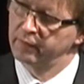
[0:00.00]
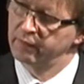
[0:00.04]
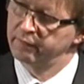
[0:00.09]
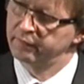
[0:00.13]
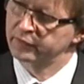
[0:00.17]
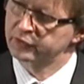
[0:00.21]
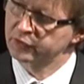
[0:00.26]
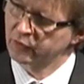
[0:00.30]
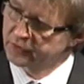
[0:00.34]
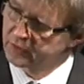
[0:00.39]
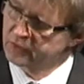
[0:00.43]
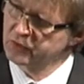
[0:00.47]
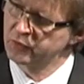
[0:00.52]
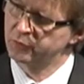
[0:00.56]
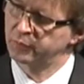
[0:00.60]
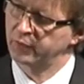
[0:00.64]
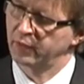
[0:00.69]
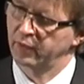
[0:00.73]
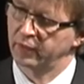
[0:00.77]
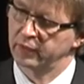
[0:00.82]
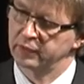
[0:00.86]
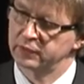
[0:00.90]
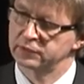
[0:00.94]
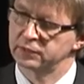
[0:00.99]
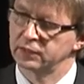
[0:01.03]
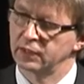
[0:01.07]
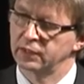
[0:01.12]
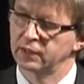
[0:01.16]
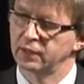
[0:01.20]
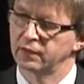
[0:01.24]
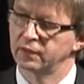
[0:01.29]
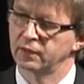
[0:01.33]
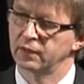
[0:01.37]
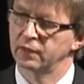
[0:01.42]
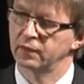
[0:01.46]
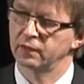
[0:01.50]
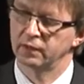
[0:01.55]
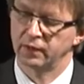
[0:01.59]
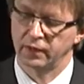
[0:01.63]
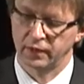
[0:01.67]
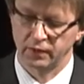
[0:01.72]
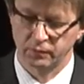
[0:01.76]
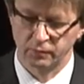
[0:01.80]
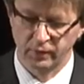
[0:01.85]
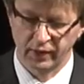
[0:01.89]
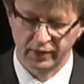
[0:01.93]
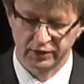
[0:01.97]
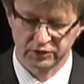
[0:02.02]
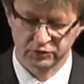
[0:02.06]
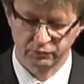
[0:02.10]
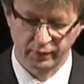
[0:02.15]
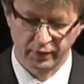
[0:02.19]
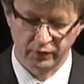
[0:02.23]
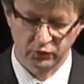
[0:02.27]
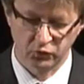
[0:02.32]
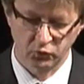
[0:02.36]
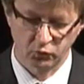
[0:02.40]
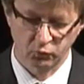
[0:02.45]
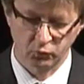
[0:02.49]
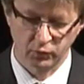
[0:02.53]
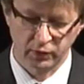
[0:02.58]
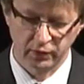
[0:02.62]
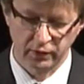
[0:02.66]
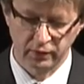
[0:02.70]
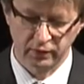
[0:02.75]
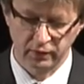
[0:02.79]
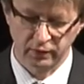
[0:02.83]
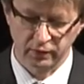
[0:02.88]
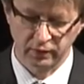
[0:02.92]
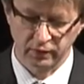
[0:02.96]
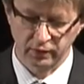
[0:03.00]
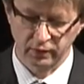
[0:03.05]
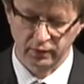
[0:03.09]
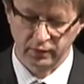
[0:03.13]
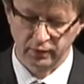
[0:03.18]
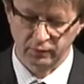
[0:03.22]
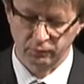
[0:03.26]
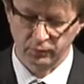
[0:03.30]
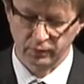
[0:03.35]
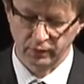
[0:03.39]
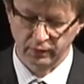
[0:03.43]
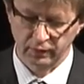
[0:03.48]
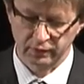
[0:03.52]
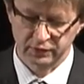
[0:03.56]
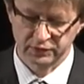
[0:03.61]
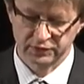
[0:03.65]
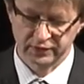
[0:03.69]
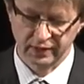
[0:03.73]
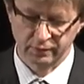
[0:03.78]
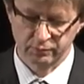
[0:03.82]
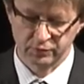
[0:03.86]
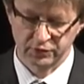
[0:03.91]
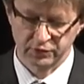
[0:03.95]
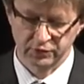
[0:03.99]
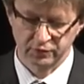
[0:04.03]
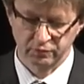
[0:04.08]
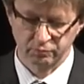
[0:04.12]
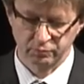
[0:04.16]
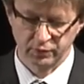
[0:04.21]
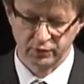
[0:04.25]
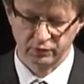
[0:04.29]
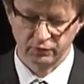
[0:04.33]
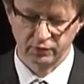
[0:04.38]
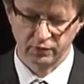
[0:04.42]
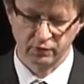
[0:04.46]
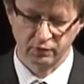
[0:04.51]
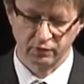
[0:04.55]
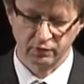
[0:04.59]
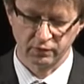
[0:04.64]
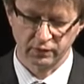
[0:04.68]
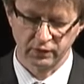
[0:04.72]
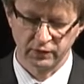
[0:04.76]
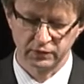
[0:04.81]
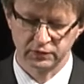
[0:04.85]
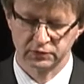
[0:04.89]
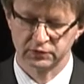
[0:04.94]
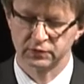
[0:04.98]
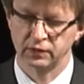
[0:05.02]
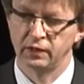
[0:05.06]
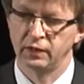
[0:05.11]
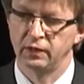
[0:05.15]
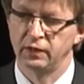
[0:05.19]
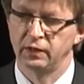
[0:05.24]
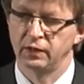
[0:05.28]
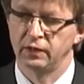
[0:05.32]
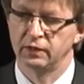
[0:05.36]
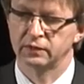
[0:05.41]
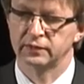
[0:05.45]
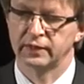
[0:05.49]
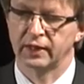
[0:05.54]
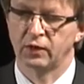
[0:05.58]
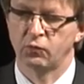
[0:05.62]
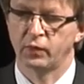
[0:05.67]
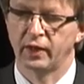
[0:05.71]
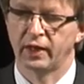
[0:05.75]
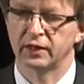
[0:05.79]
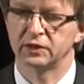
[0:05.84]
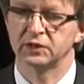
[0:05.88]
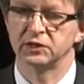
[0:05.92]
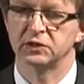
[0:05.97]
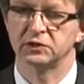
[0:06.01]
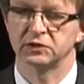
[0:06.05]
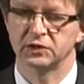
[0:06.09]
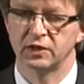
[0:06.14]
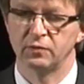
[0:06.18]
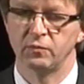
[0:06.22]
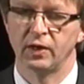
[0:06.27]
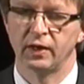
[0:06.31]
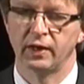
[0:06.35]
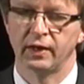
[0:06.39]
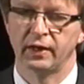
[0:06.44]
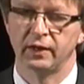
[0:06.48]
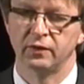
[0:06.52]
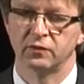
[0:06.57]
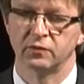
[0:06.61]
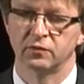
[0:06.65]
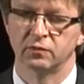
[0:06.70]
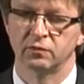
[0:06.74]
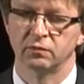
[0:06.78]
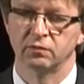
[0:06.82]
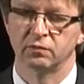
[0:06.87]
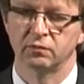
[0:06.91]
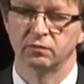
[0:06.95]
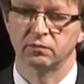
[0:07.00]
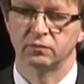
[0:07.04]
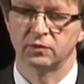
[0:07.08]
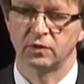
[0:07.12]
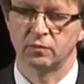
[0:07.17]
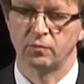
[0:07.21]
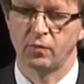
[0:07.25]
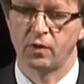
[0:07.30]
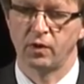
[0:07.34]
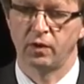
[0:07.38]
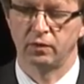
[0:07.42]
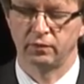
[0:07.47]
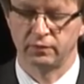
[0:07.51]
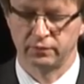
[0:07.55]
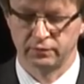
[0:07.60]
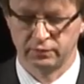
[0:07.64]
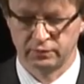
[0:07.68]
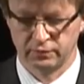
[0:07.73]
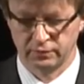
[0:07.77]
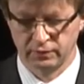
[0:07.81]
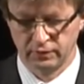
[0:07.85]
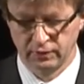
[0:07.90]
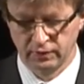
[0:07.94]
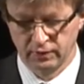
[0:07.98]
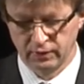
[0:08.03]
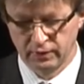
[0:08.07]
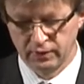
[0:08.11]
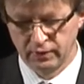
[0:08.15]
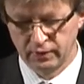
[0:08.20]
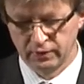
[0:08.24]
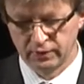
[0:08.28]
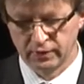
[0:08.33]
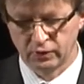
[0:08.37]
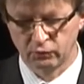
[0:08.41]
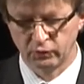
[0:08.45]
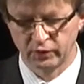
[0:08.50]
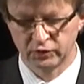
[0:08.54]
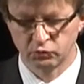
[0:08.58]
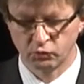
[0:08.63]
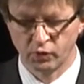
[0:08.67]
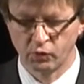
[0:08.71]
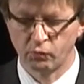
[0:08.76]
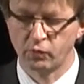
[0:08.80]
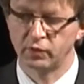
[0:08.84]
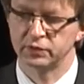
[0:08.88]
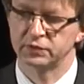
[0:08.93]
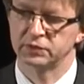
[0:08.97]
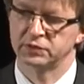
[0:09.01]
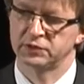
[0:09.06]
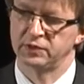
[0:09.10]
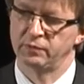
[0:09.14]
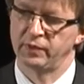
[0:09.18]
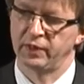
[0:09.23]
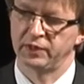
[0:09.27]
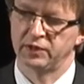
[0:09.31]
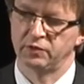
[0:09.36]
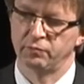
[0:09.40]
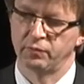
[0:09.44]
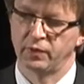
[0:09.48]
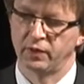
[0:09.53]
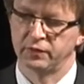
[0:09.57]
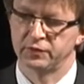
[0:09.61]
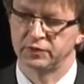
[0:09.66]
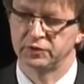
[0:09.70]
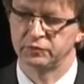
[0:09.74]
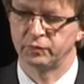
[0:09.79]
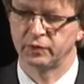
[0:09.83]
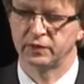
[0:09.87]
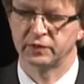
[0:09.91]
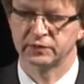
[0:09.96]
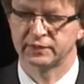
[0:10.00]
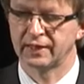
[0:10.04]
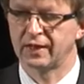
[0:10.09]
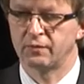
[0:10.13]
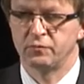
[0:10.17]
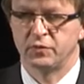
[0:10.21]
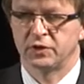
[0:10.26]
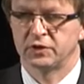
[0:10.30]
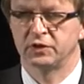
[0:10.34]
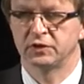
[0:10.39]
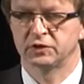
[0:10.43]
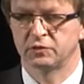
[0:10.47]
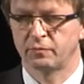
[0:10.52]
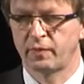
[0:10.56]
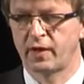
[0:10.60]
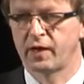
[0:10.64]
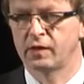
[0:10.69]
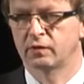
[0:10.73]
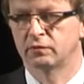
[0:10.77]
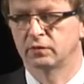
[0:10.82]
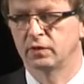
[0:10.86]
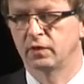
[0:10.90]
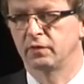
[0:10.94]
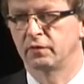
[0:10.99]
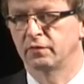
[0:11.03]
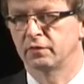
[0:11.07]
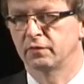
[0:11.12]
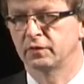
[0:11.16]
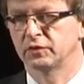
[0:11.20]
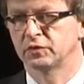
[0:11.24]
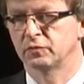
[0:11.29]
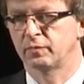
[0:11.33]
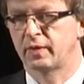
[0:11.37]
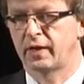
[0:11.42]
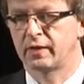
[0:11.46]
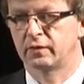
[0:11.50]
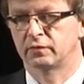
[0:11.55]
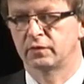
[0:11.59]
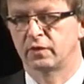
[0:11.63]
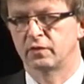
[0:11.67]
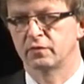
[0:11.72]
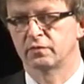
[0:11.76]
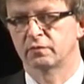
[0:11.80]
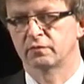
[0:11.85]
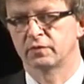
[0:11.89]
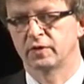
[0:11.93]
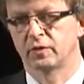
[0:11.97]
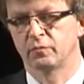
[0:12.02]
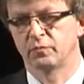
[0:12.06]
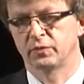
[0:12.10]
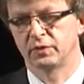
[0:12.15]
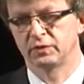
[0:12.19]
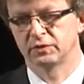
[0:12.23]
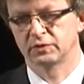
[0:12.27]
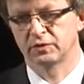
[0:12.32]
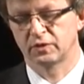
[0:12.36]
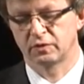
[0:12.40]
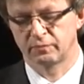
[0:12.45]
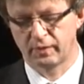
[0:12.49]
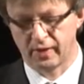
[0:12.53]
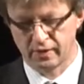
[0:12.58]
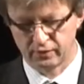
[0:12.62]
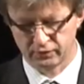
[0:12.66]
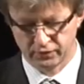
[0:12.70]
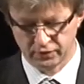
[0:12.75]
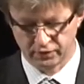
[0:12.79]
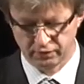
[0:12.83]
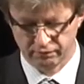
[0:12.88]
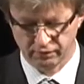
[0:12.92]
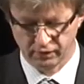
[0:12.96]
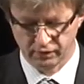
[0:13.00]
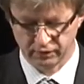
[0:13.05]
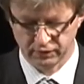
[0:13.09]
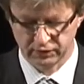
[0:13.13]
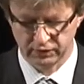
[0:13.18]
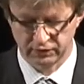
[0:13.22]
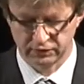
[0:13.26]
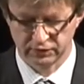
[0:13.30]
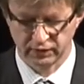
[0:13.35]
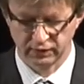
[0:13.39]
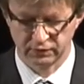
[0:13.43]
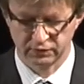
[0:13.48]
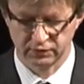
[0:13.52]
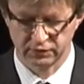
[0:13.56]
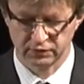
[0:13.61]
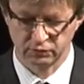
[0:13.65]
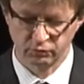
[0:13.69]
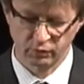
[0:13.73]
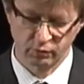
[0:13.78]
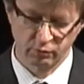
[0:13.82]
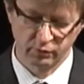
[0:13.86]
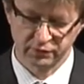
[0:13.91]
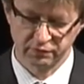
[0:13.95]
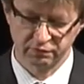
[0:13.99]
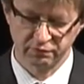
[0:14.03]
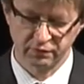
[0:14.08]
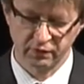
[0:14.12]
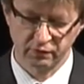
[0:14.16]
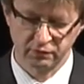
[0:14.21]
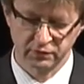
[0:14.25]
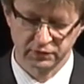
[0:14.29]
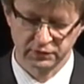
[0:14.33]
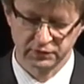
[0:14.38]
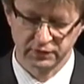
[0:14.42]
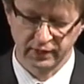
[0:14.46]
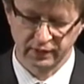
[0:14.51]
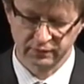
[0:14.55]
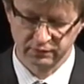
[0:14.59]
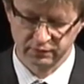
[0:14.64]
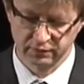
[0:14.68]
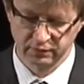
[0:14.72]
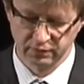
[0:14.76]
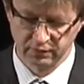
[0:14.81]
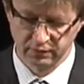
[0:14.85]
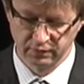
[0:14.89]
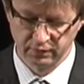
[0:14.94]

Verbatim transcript: For Scottish Enterprise, another um, aspect that we um, are establishing and building on is is how we actually stimulate demand. The reason we want to stimulate demand is because our mission is about growth. It's about growth of companies and about growth of our key sectors, and we want to focus that